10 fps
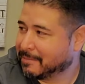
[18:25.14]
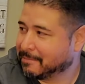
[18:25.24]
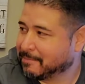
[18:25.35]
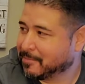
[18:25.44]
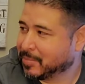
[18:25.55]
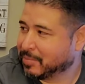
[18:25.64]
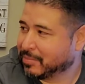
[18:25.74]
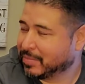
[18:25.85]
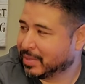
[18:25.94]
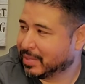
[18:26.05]

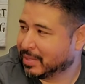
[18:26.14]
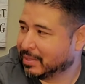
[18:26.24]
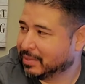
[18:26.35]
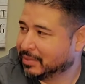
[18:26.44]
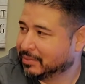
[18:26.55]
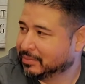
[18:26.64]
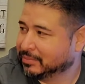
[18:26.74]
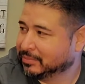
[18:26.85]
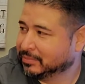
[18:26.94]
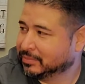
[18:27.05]

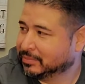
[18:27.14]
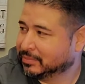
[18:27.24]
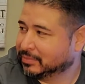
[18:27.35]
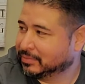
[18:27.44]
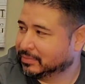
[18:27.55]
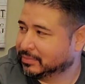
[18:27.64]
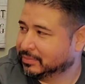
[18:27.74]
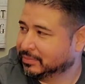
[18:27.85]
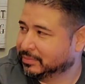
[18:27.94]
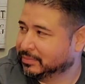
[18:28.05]

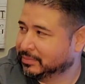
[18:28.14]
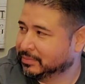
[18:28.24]
This person isn't speaking.